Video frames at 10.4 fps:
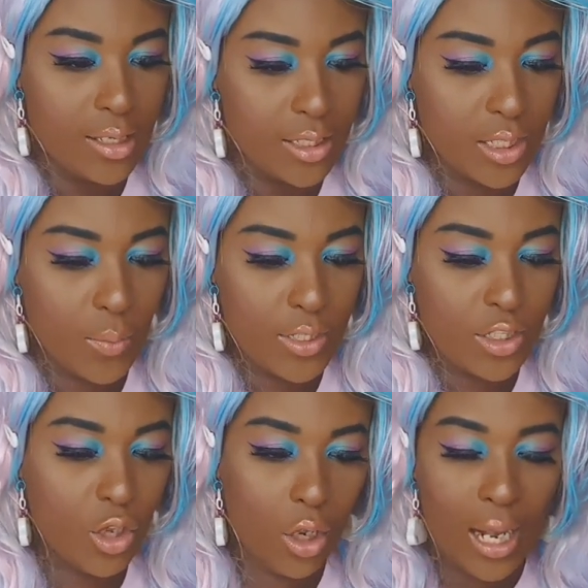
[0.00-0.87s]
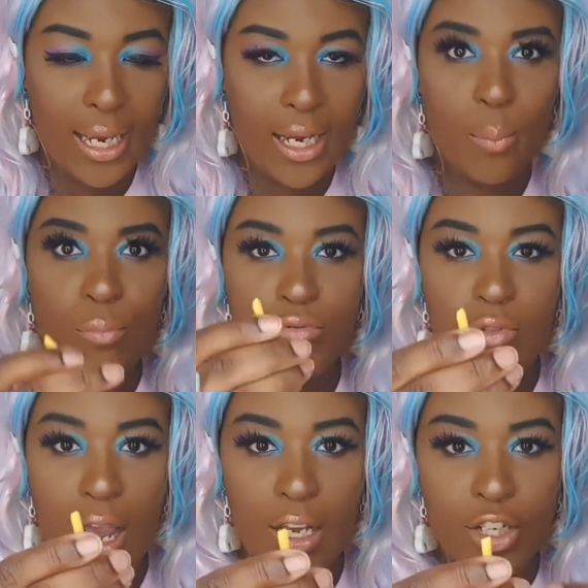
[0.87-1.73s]
So it's not like a
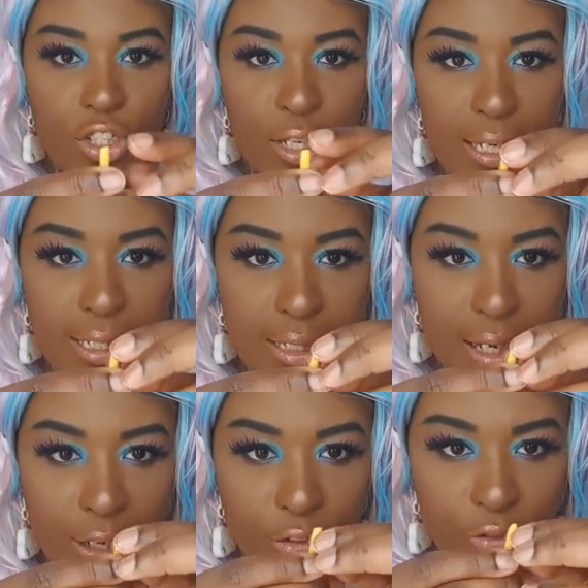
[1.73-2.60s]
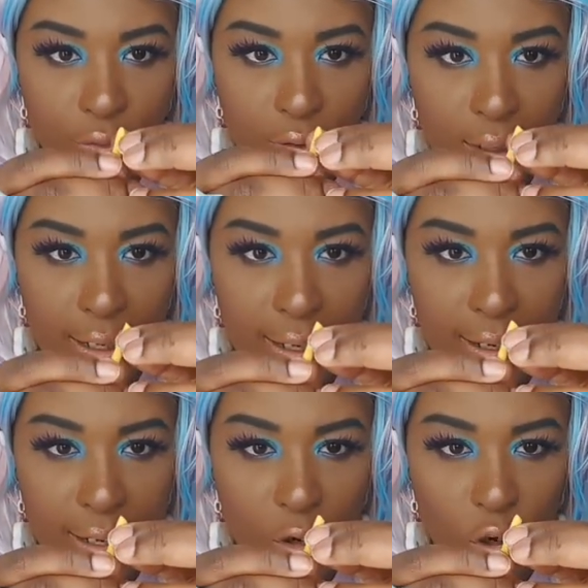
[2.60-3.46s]
brush. It's kind of,
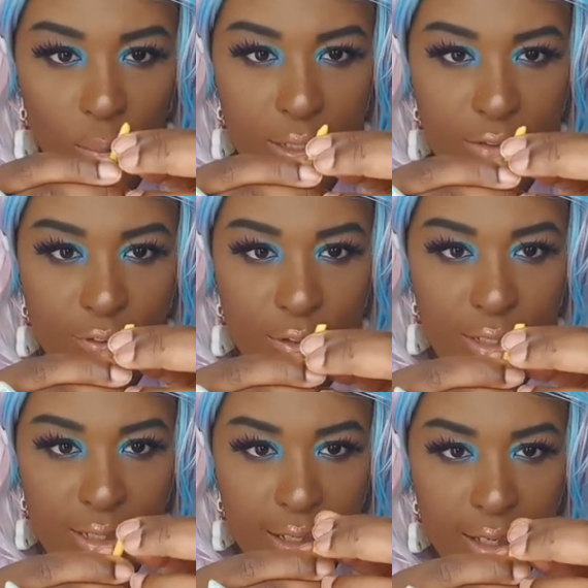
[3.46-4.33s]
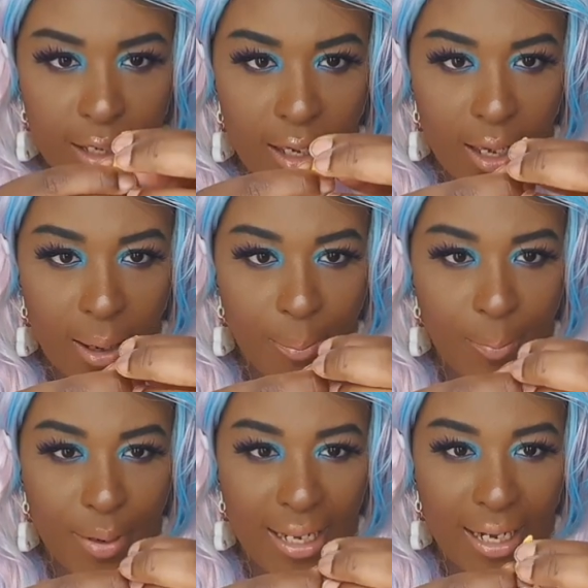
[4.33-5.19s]
it almost feels a
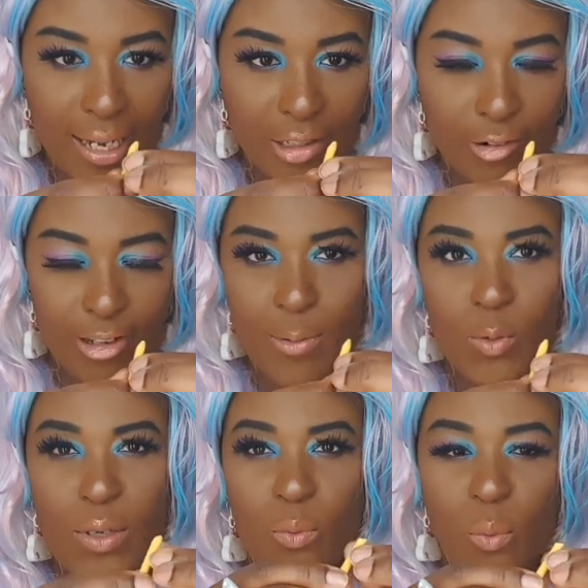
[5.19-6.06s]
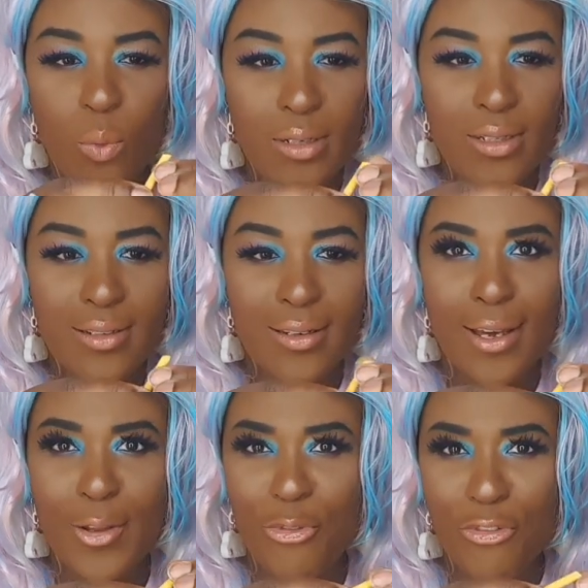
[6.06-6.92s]
bit like a cross between wood
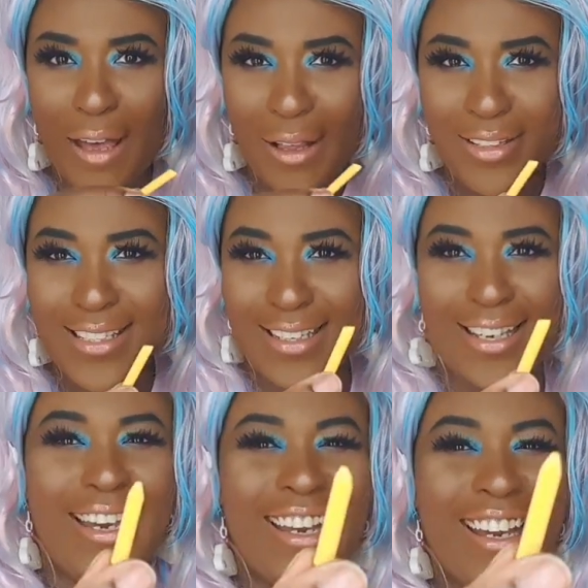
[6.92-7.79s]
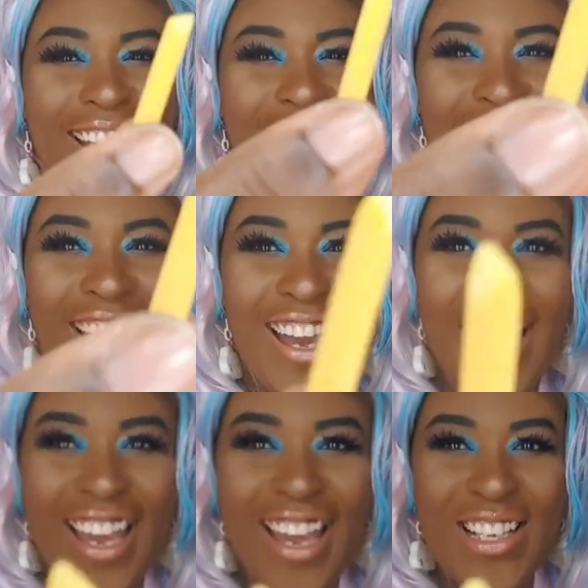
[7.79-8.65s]
and felt.
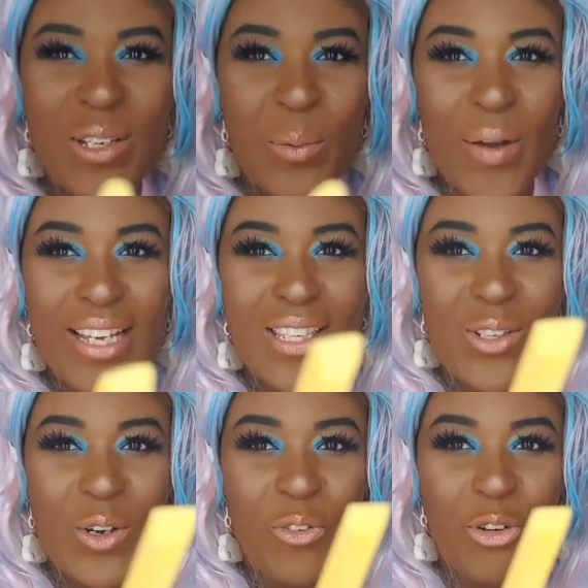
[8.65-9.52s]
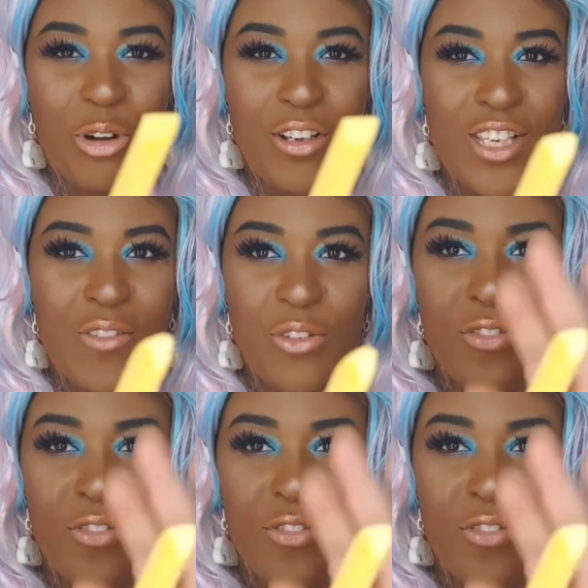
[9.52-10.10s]
It's a weird sort of crossover